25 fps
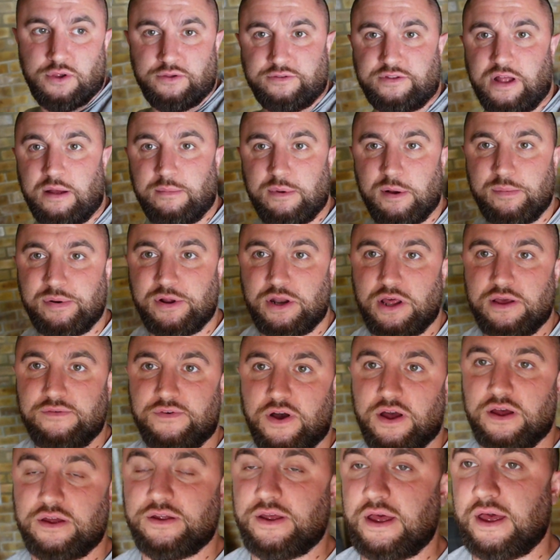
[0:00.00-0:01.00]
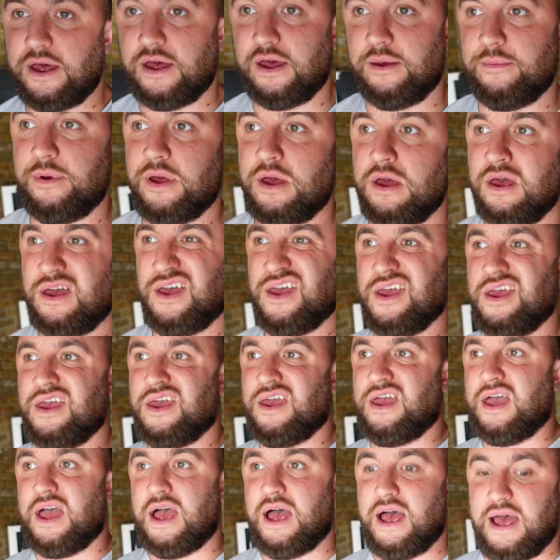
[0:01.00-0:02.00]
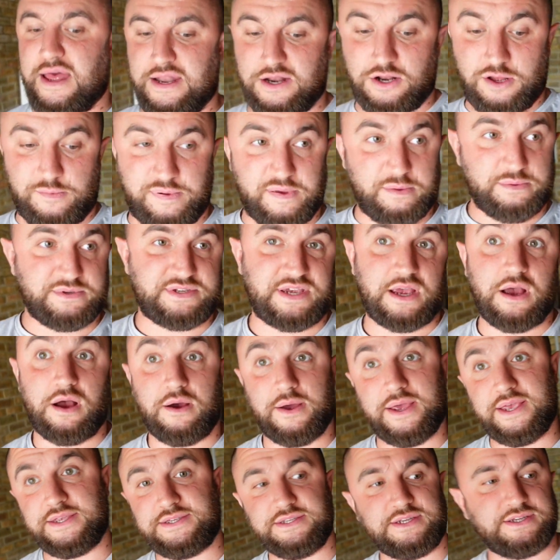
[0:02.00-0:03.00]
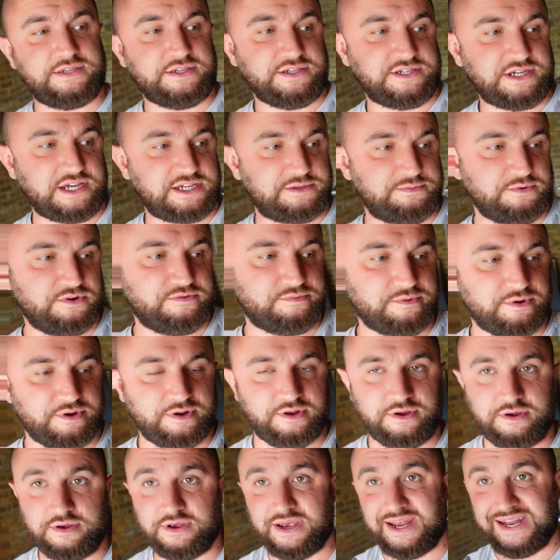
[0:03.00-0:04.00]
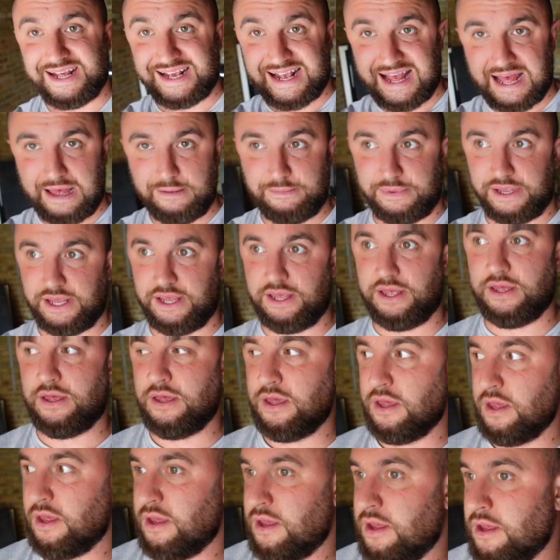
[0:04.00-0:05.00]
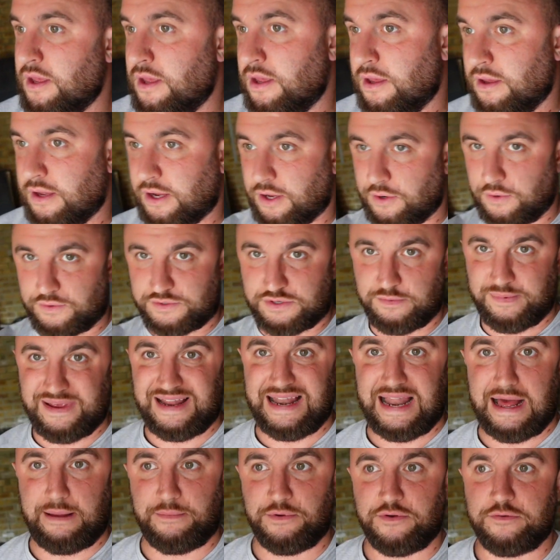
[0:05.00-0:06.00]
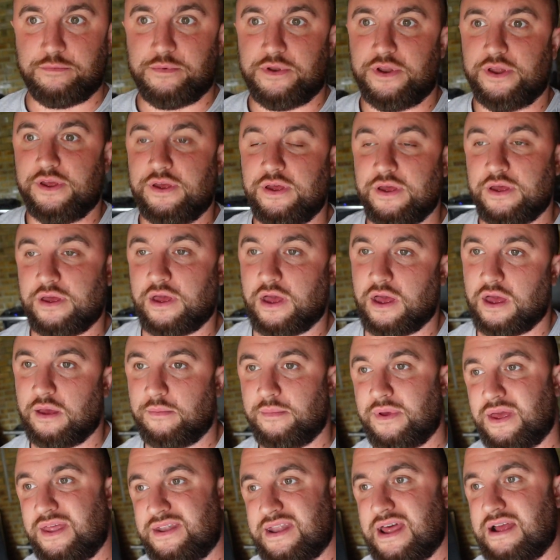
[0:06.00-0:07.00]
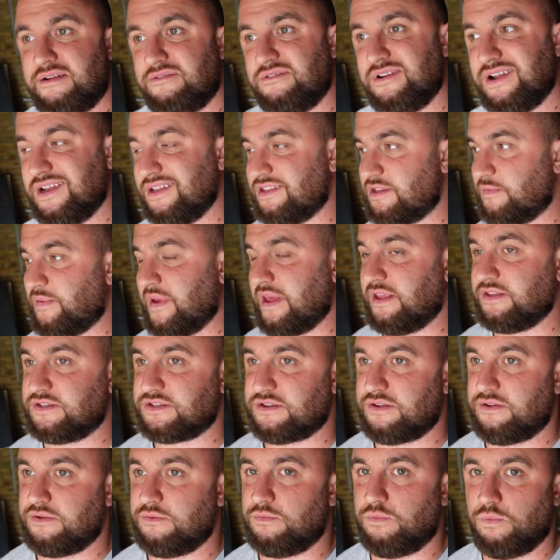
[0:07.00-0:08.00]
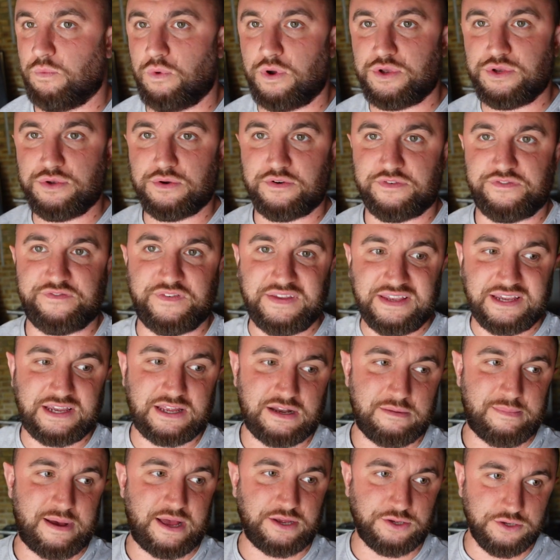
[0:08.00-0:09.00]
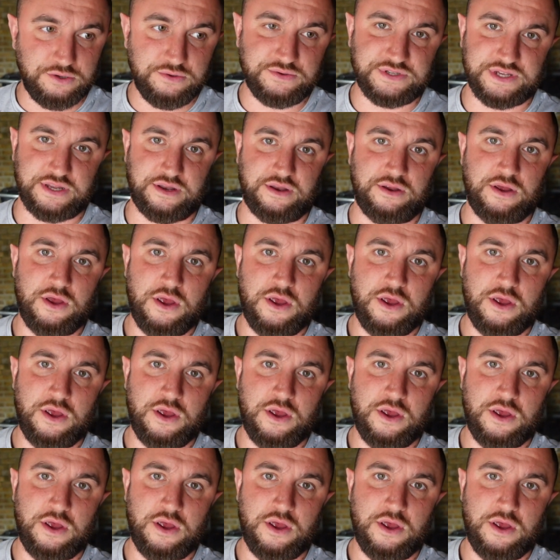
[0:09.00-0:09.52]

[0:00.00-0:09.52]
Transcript: Dumbbell pullover. And a lot of people say, oh, isn't this a chest movement? And it can be. It can also be a lat movement. And that really depends on what you're thinking about using.